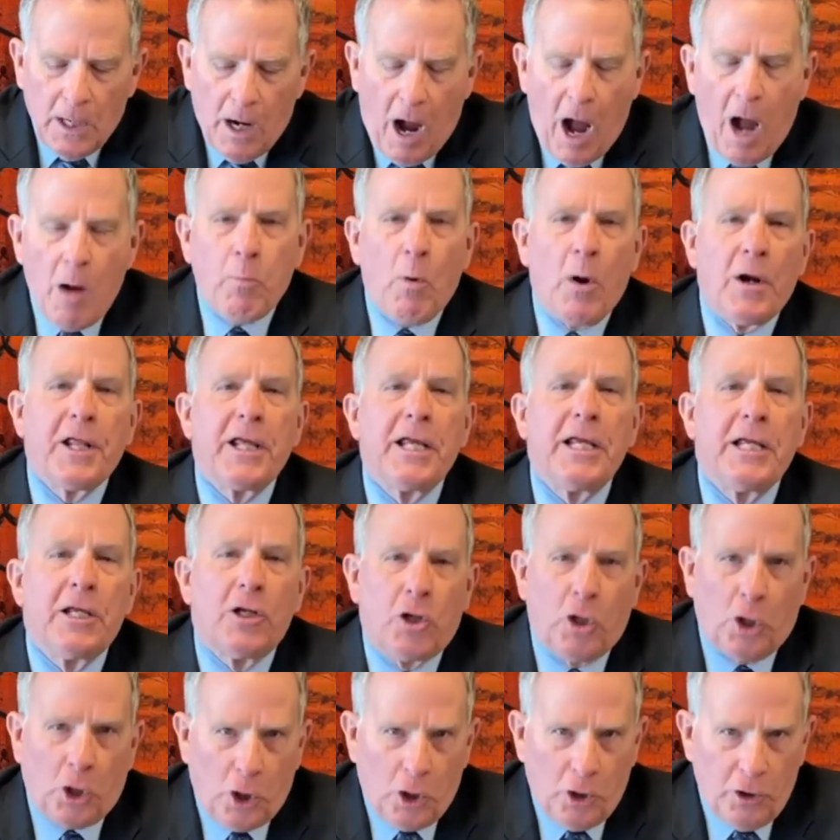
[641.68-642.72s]
I want to
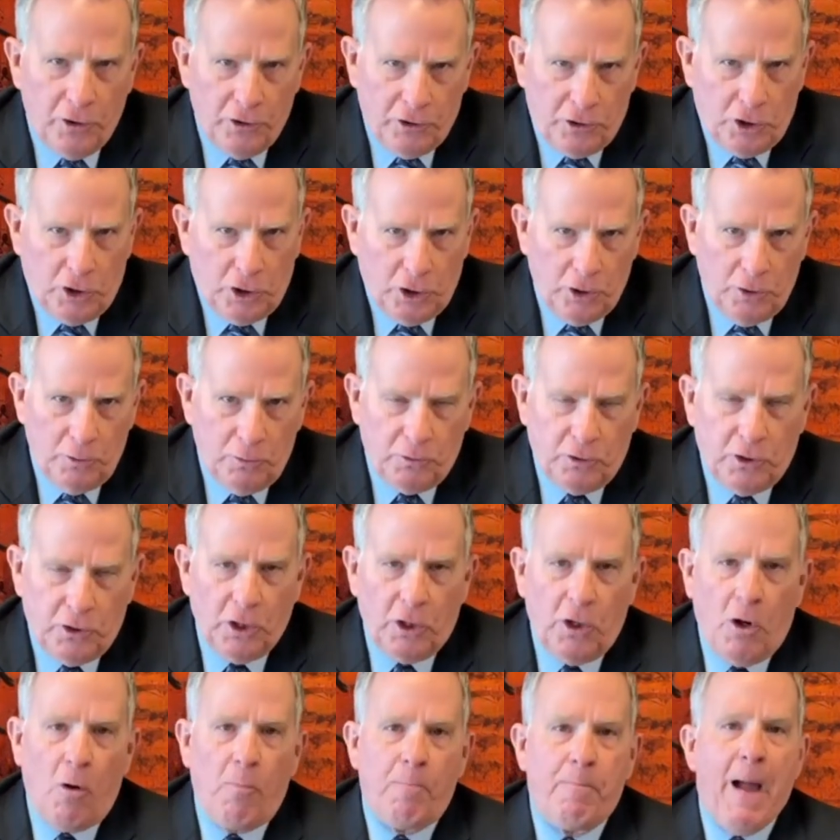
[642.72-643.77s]
encourage you to
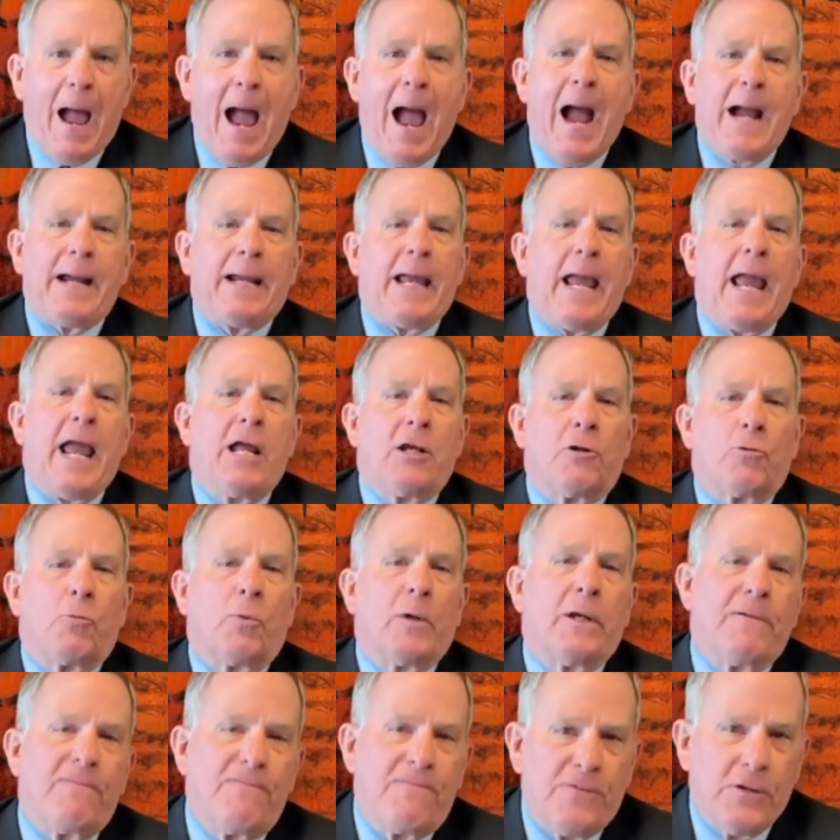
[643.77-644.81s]
go back and
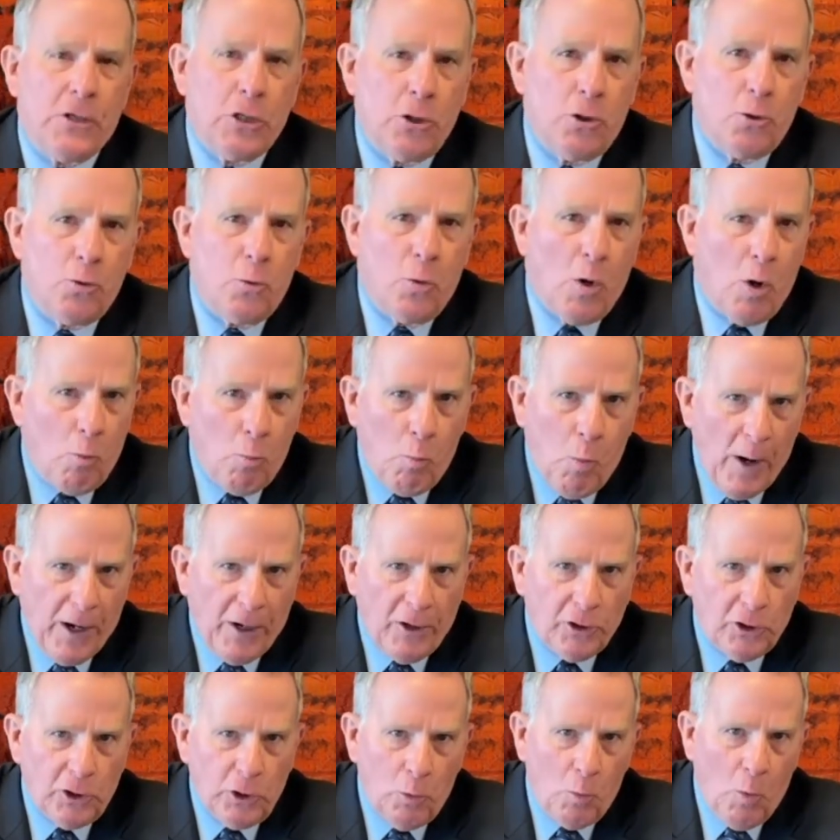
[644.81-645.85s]
review
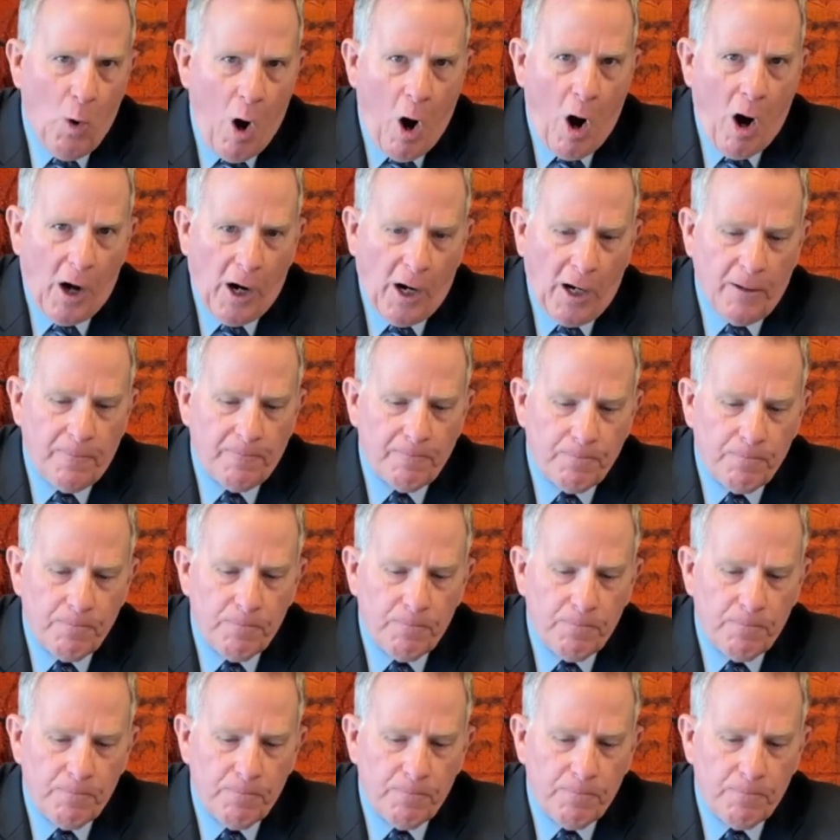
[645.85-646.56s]
where you are.